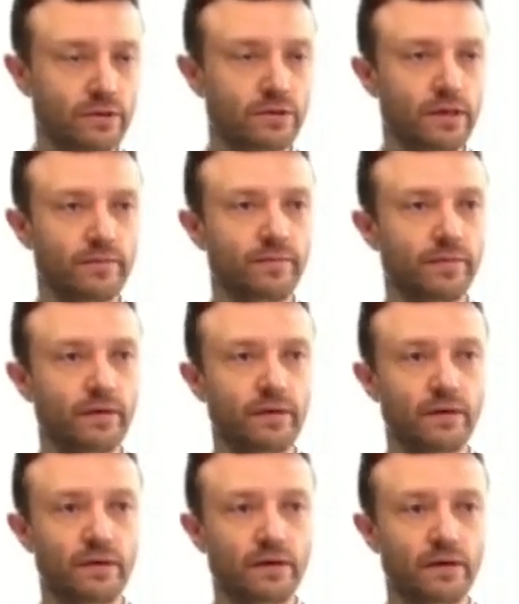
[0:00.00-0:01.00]
and
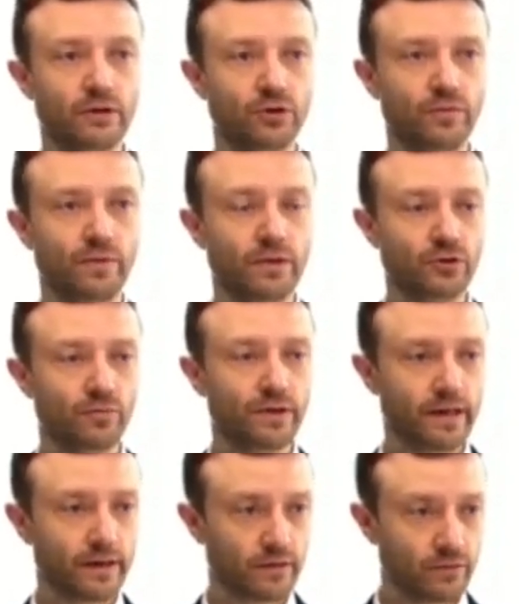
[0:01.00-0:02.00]
yeah, should be
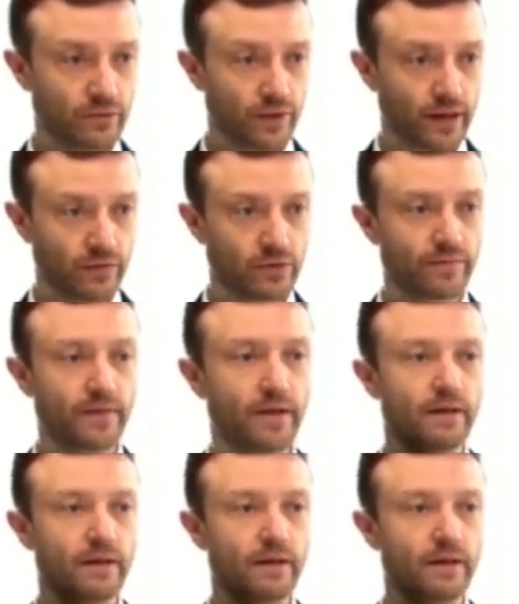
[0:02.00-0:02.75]
taken into account.